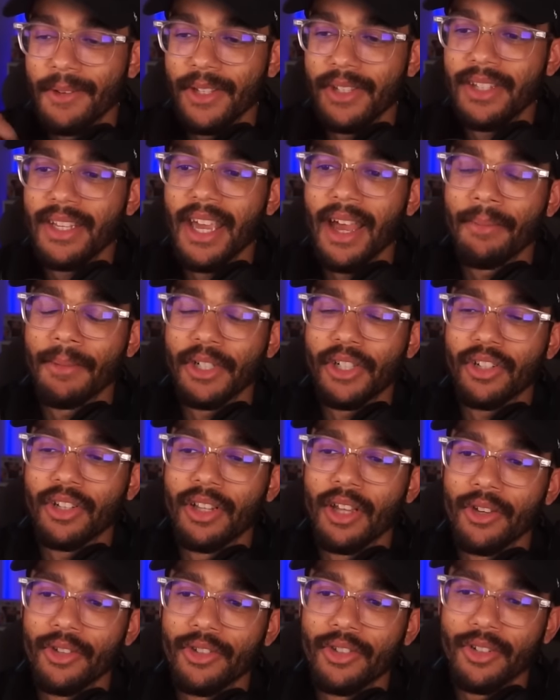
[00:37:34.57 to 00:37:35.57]
you see how much
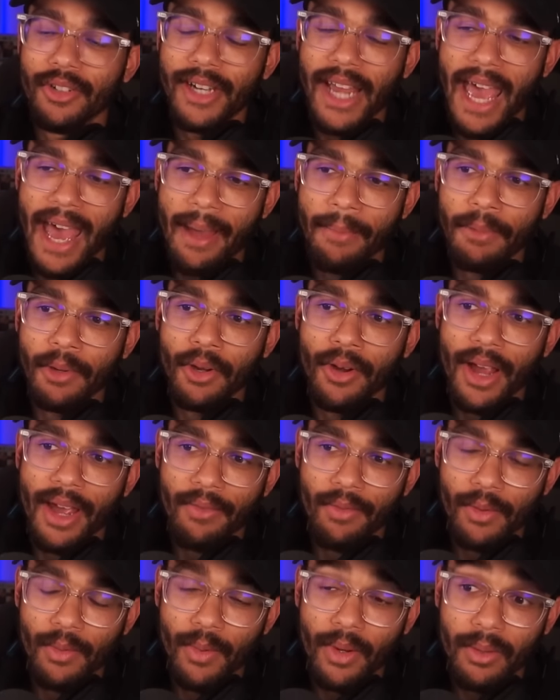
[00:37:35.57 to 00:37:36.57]
closer and happier
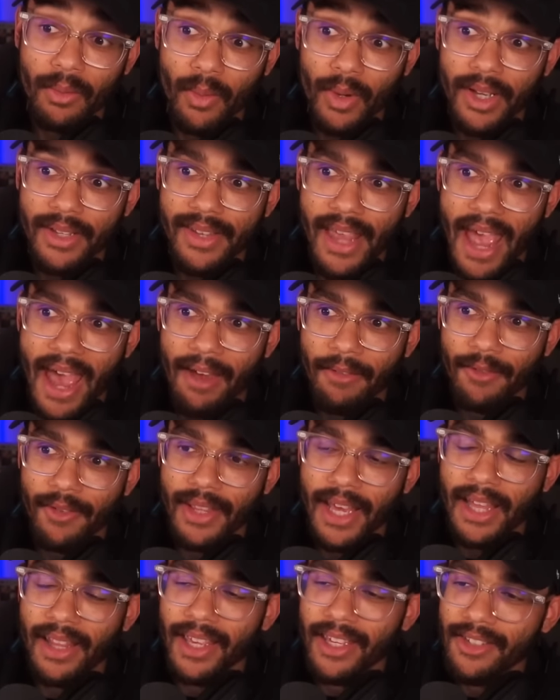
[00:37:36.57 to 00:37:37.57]
everyone was after
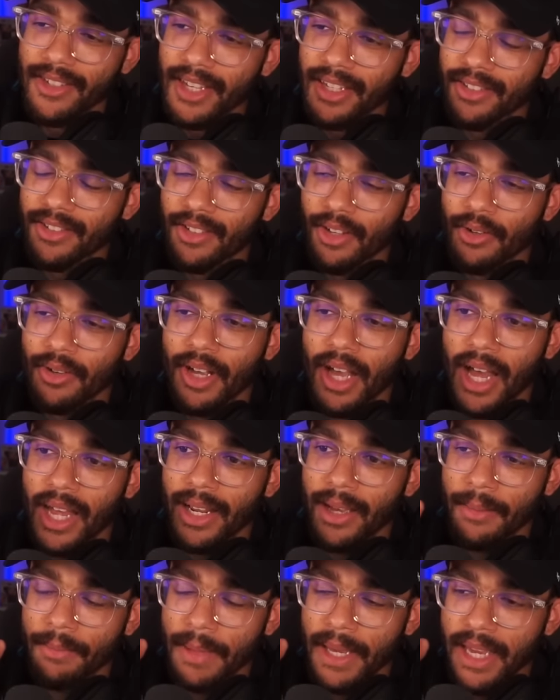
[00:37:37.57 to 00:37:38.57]
that like you get so caught
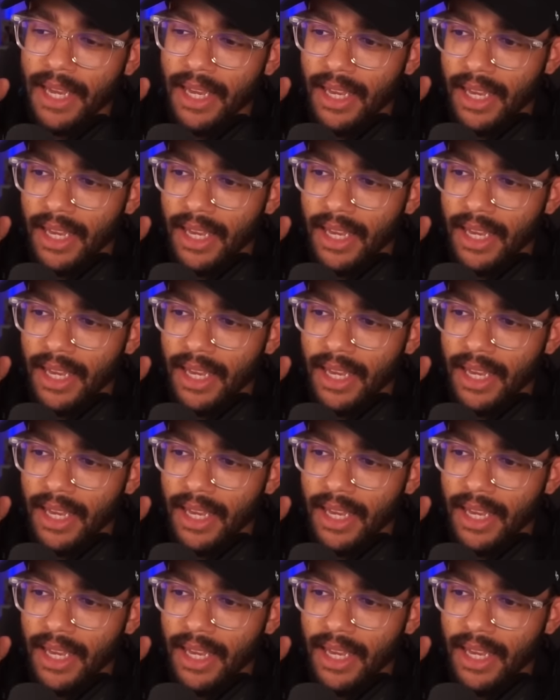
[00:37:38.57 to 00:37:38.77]
up